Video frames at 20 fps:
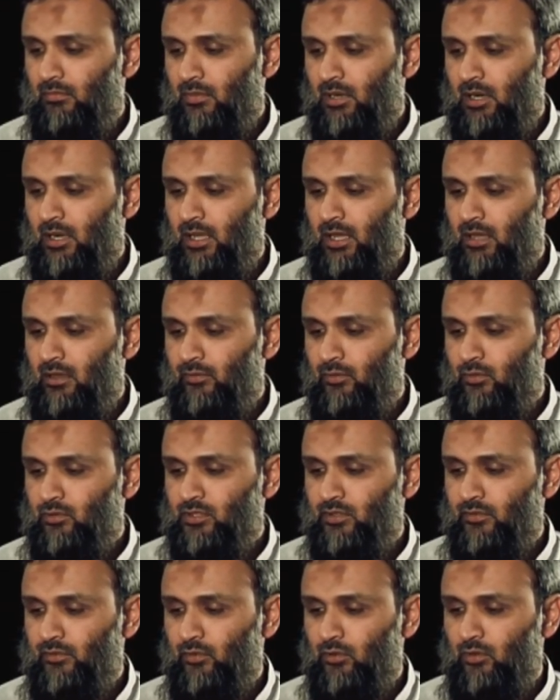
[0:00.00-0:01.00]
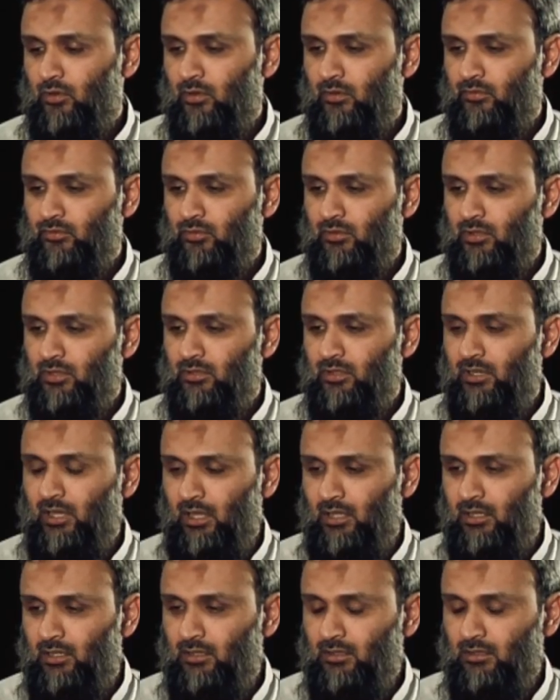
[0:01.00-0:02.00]
Ayah 44 of Surah
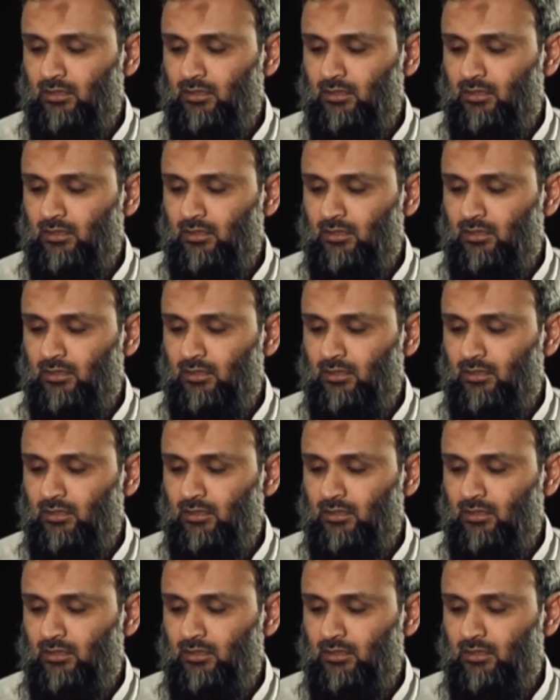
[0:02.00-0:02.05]
Nahl.